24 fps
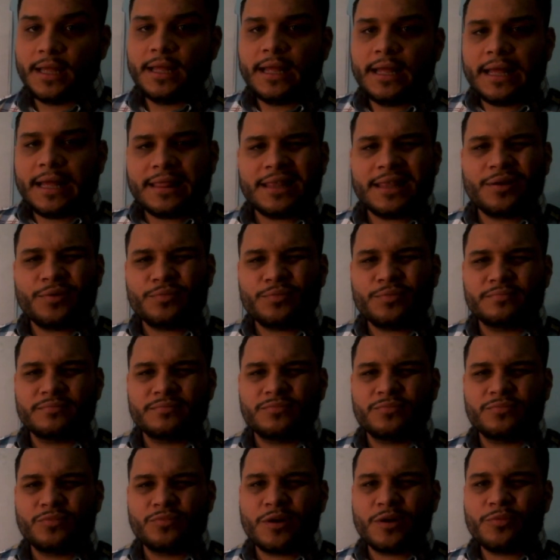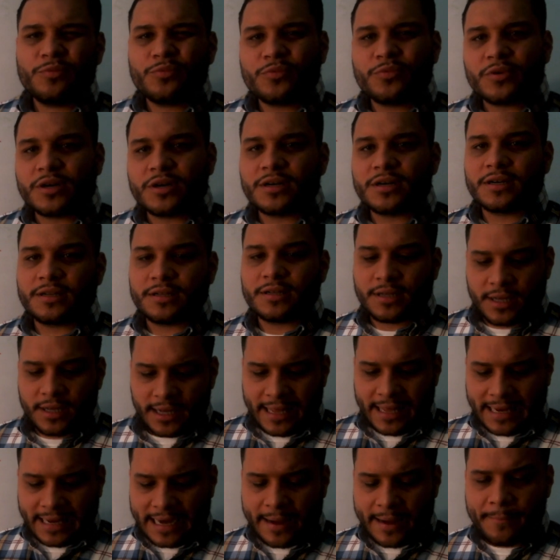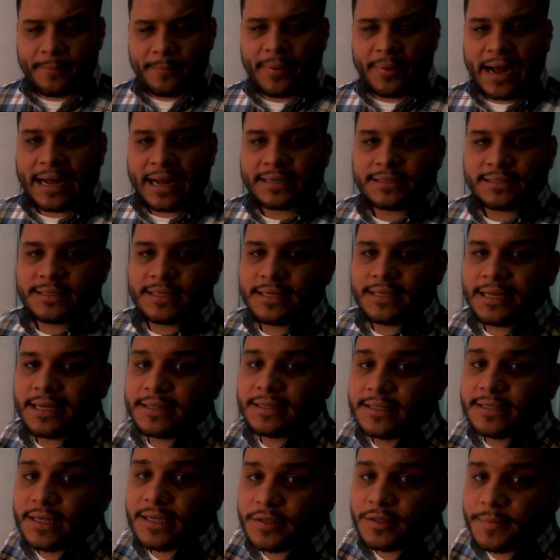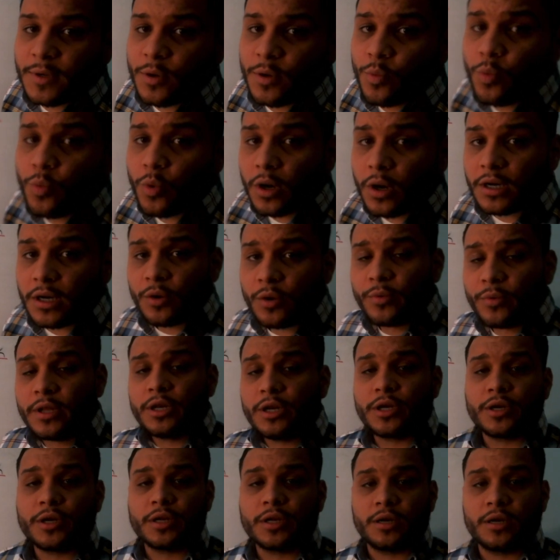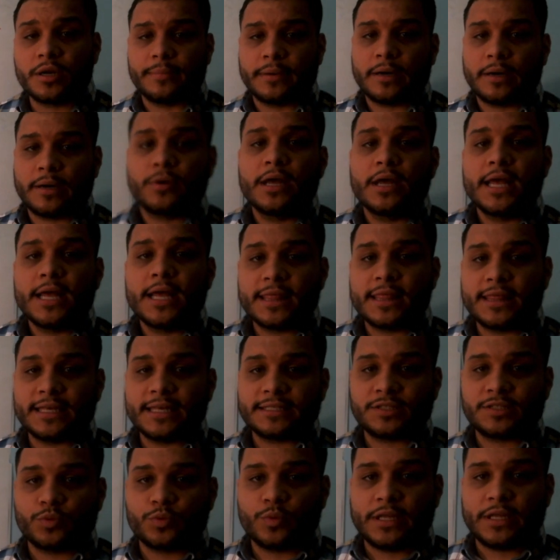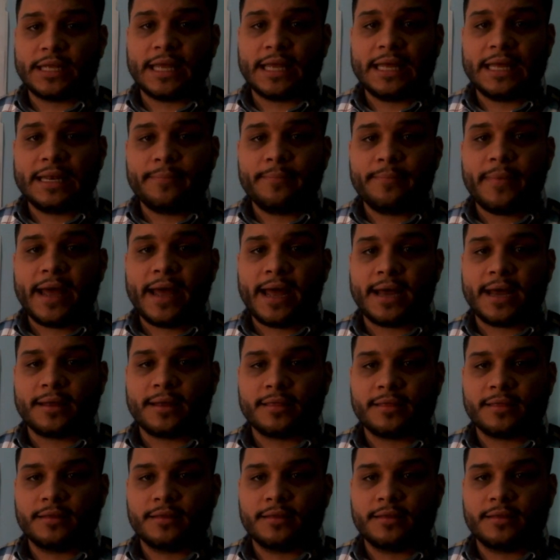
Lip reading: And then what word can I box in that tells me what are we learning about this week in math?